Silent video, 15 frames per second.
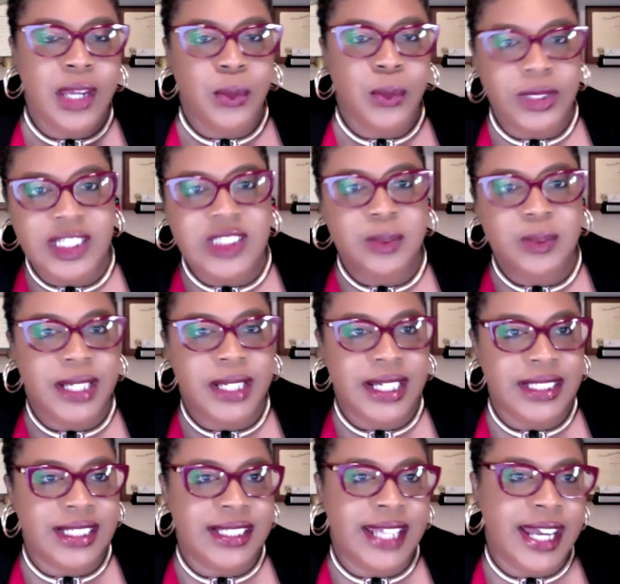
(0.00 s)
really
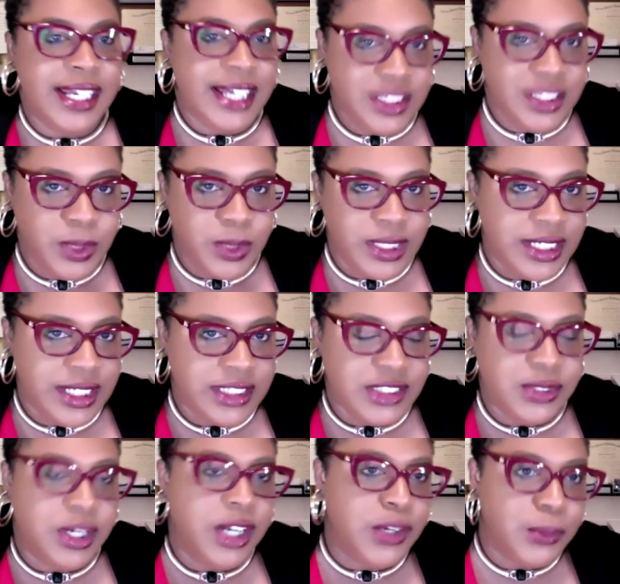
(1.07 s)
explain the data as it related
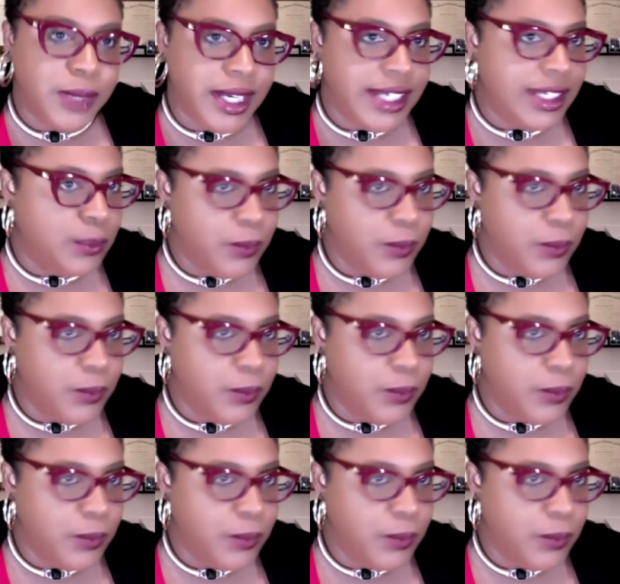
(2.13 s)
to our grant.